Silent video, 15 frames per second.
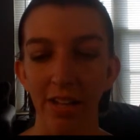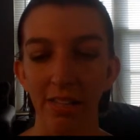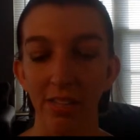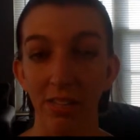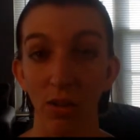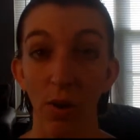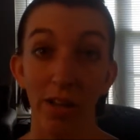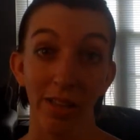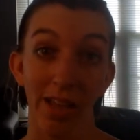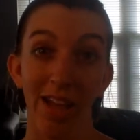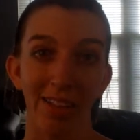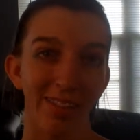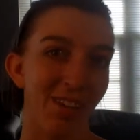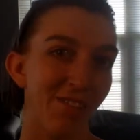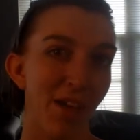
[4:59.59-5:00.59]
And so
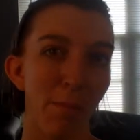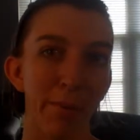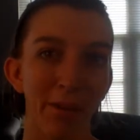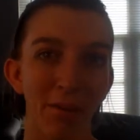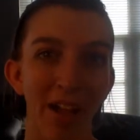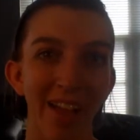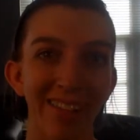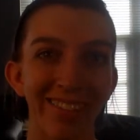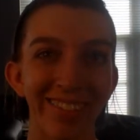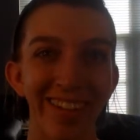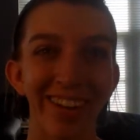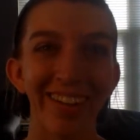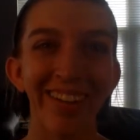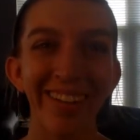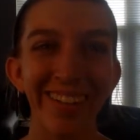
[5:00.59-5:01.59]
I love Hemingway.
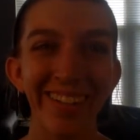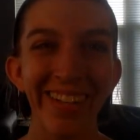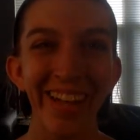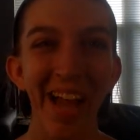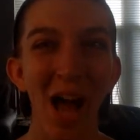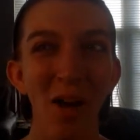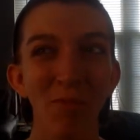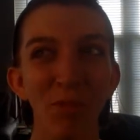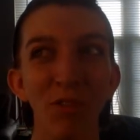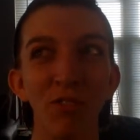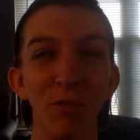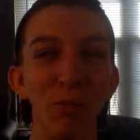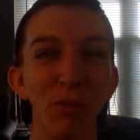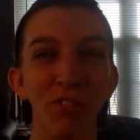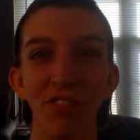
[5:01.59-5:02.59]
So A
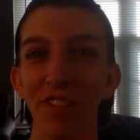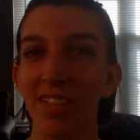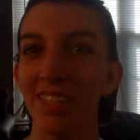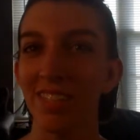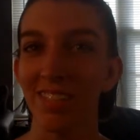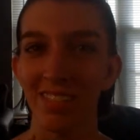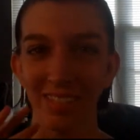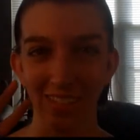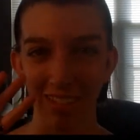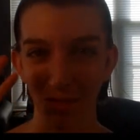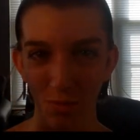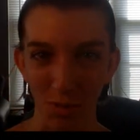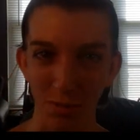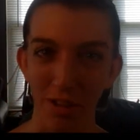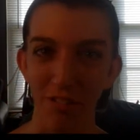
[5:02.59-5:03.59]
Movable Feast is like
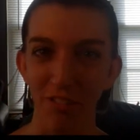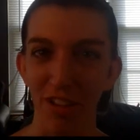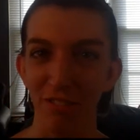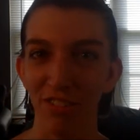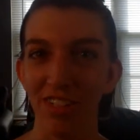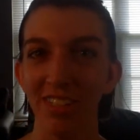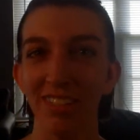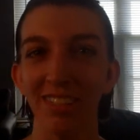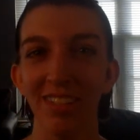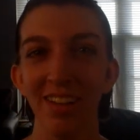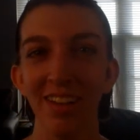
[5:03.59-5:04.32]
one of my favorites.